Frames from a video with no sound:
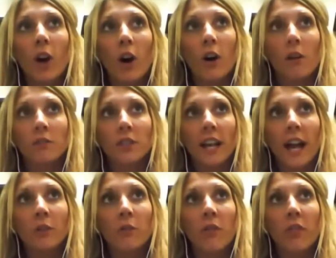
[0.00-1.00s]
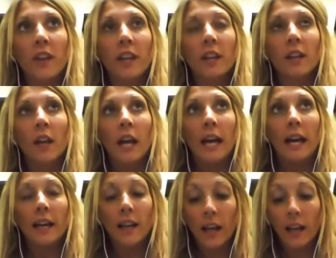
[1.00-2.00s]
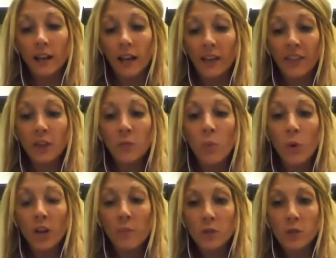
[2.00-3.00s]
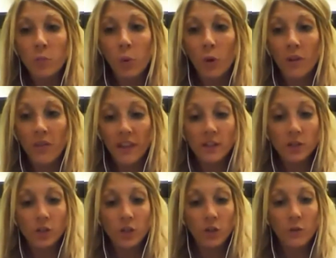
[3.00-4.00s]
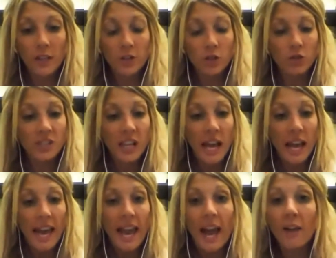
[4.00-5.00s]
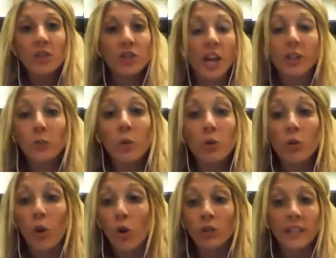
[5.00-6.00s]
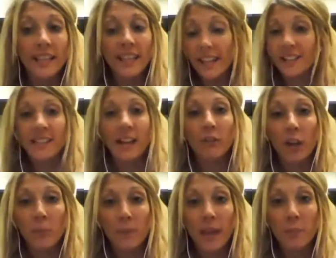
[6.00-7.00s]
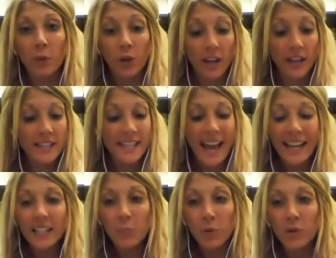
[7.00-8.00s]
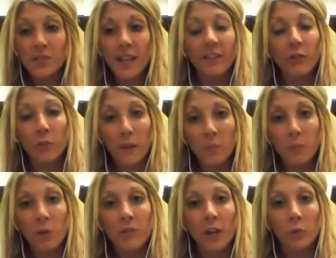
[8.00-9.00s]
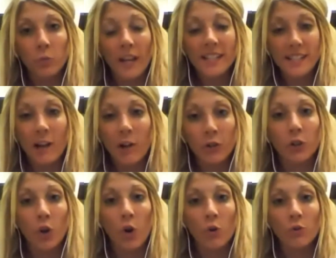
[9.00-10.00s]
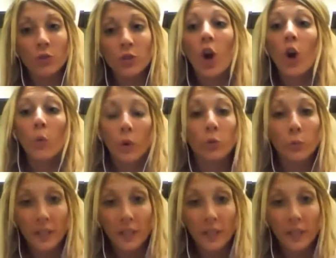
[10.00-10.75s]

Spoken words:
evolved. I think one of the most important things to do is you just have a general goal and get it down on paper. 90% of people that write down their goals will